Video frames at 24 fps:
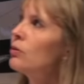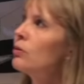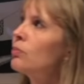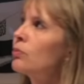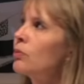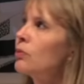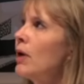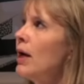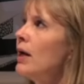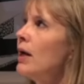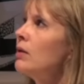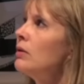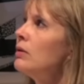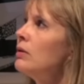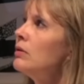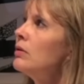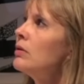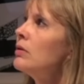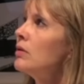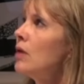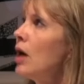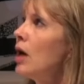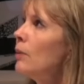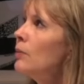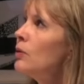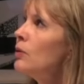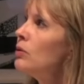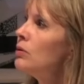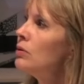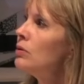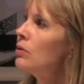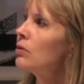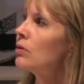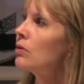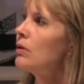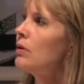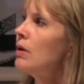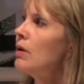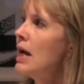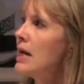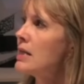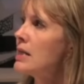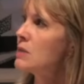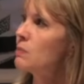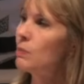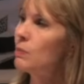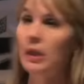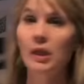parietal lobule, or
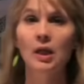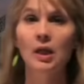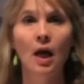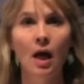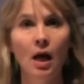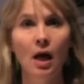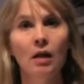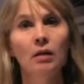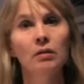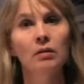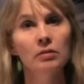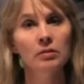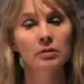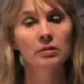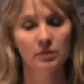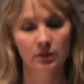SPL.